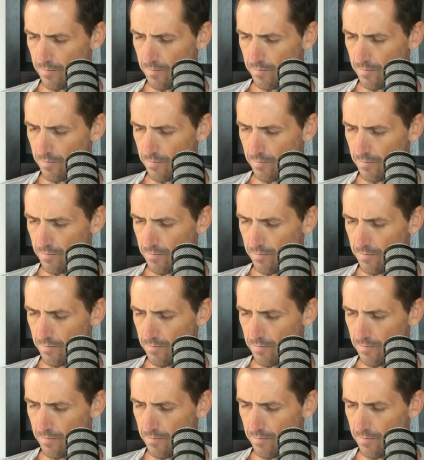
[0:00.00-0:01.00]

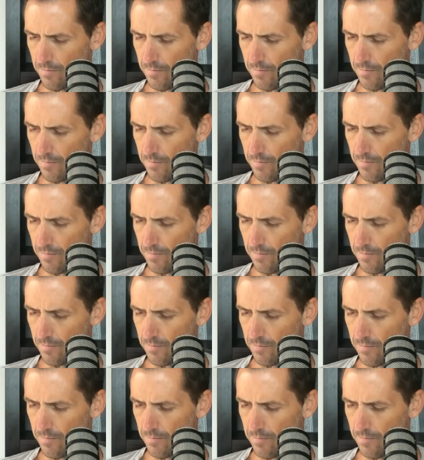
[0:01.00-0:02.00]

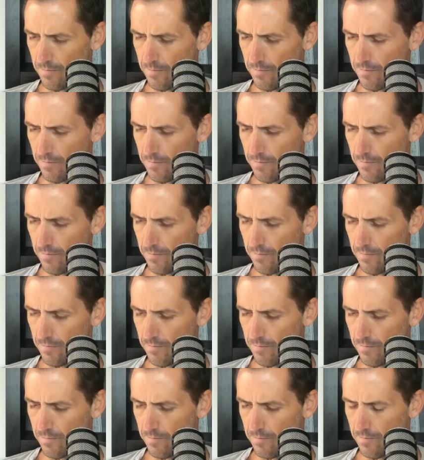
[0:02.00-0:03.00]

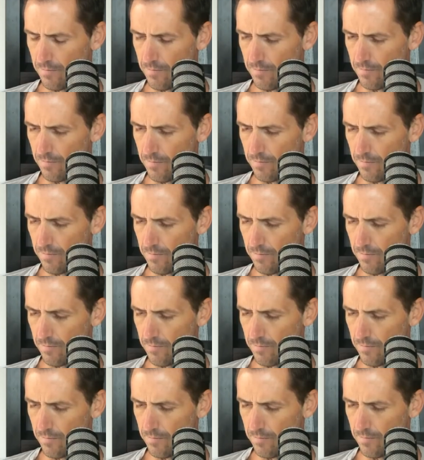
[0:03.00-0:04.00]

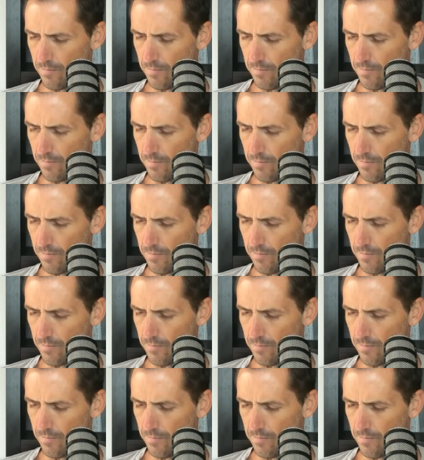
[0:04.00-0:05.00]

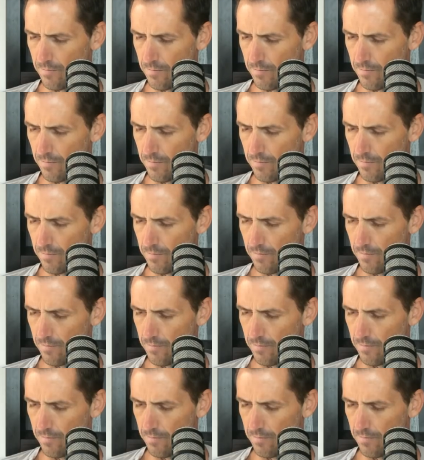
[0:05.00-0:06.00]

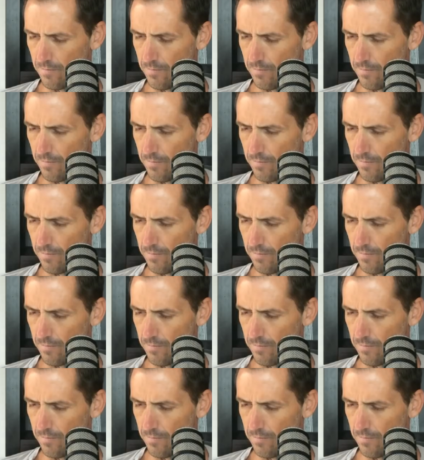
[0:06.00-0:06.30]
No words are spoken by the person on screen.